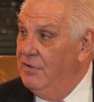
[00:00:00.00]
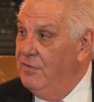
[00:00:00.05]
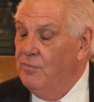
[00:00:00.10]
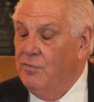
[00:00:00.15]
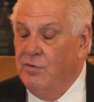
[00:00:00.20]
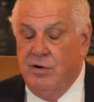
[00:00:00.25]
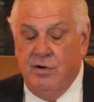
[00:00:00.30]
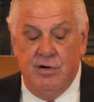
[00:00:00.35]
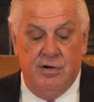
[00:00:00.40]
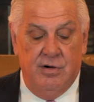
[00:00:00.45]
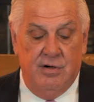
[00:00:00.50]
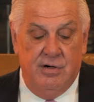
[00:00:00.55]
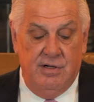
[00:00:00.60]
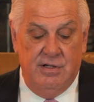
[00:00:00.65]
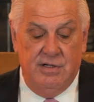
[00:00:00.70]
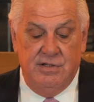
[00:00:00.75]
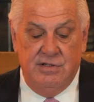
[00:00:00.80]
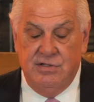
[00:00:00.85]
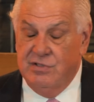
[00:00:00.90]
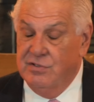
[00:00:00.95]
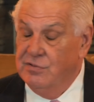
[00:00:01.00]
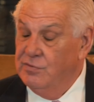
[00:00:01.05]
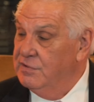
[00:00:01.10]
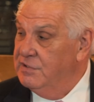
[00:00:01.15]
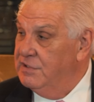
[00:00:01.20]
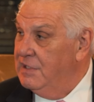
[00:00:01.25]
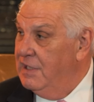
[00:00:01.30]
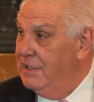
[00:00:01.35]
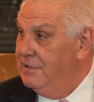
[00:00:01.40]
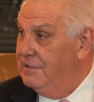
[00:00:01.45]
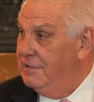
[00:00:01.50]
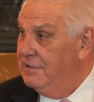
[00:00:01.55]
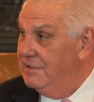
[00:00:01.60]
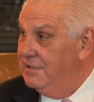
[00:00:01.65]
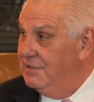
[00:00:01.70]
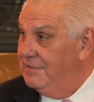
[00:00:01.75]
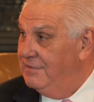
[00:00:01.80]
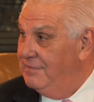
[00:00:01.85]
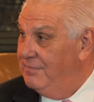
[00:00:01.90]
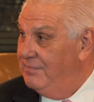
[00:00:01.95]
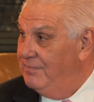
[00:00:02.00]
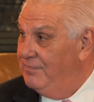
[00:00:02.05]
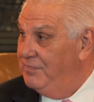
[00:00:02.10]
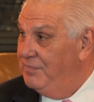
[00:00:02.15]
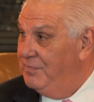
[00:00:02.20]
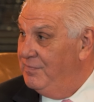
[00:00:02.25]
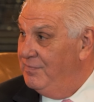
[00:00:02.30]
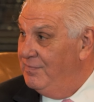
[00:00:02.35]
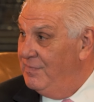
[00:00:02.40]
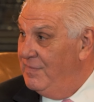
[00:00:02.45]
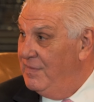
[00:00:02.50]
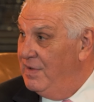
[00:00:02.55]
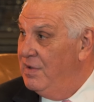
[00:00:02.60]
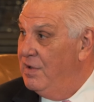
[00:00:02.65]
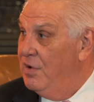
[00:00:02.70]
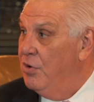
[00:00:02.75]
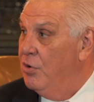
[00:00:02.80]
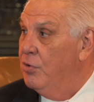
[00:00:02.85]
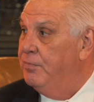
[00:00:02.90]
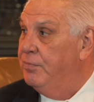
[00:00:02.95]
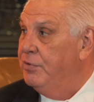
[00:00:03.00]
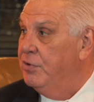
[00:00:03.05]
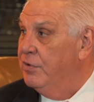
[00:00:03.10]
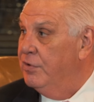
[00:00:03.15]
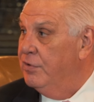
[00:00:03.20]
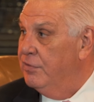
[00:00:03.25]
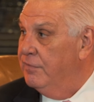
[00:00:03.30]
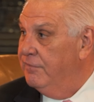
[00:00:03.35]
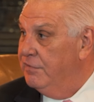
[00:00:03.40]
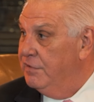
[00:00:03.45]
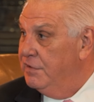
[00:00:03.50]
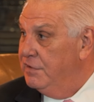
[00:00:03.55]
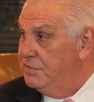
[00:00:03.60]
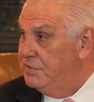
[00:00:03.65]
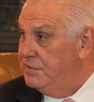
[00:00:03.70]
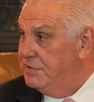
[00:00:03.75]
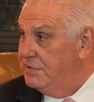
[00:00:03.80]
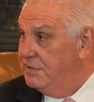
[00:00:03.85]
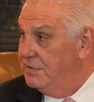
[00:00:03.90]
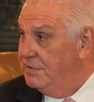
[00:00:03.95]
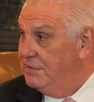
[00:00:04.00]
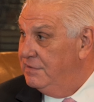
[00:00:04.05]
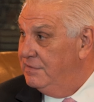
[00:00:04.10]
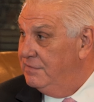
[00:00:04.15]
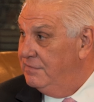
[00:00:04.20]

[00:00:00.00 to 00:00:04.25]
were suicide, opioid overdose,